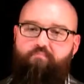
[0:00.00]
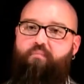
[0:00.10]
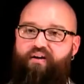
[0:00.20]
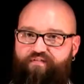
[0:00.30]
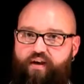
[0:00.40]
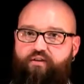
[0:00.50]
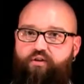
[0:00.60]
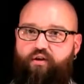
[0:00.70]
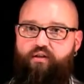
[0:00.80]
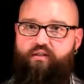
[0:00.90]
my phase
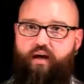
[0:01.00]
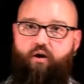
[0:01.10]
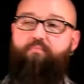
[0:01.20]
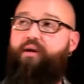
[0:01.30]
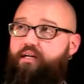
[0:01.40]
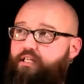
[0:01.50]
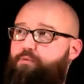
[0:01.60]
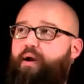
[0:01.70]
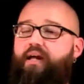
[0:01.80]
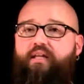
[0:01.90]
currents now. Because it's
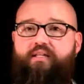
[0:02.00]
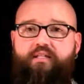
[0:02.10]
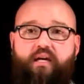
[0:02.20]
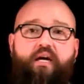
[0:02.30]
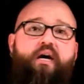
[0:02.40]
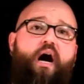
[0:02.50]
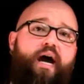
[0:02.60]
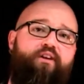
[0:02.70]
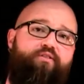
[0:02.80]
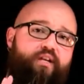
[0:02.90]
balanced,
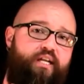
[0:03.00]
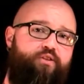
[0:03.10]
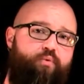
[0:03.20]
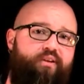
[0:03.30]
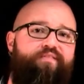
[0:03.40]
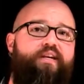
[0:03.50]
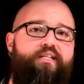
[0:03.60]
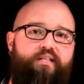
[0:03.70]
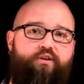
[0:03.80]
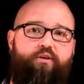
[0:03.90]
I know that each one of
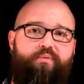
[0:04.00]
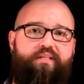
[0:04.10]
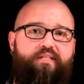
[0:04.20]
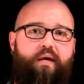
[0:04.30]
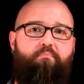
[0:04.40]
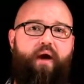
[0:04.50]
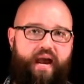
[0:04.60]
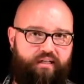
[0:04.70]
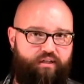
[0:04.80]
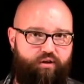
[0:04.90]
these is going to be the same
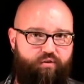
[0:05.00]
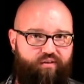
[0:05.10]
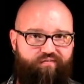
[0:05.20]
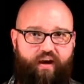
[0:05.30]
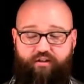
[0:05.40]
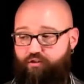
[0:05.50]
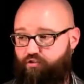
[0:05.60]
magnitude and phasor.